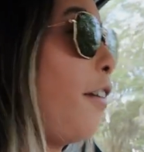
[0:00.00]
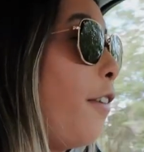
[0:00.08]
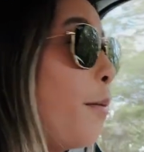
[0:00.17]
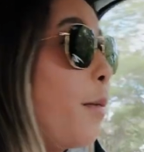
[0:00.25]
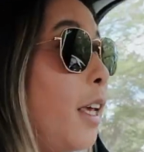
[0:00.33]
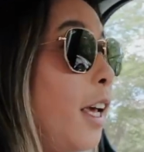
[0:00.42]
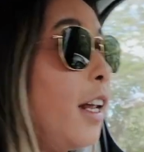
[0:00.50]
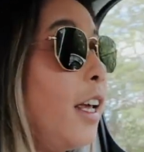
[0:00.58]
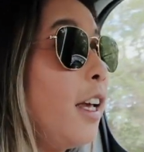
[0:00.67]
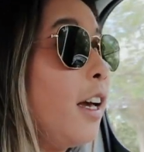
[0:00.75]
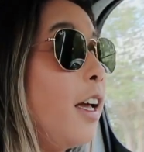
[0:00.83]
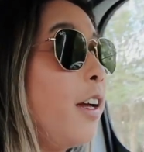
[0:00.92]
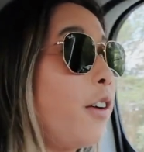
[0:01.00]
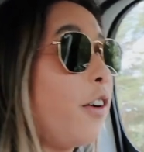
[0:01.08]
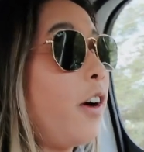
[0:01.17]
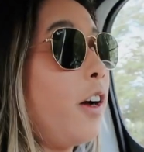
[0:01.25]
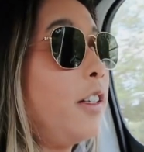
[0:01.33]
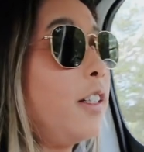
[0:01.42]
If I'm getting a
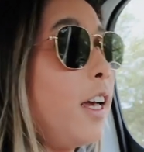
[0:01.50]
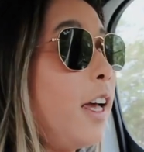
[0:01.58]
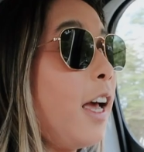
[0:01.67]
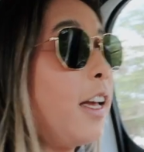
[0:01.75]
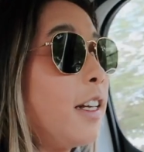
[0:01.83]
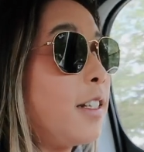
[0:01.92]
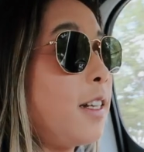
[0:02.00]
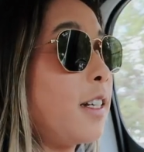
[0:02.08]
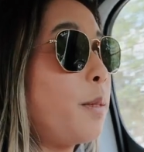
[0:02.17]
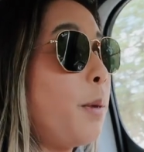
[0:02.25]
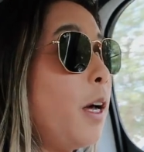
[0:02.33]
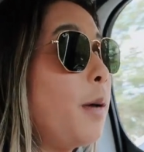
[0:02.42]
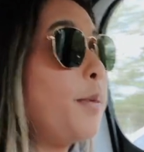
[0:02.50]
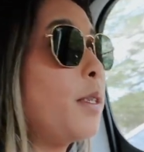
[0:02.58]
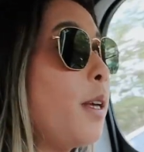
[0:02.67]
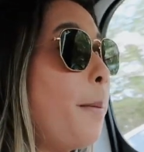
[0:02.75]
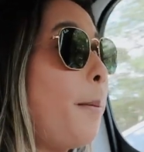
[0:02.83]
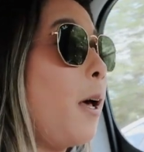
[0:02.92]
grande, I get six pumps,
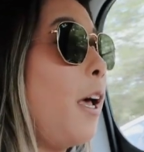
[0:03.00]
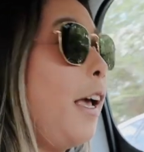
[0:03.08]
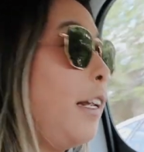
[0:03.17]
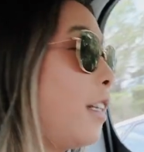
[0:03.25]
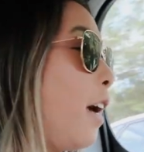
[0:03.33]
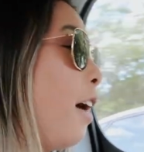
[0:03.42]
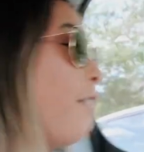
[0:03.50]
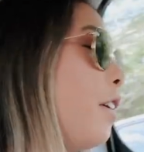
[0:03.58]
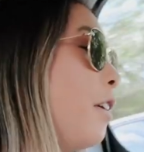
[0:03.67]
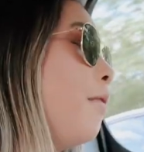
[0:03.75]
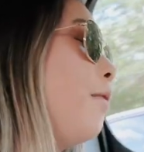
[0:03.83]
but I have a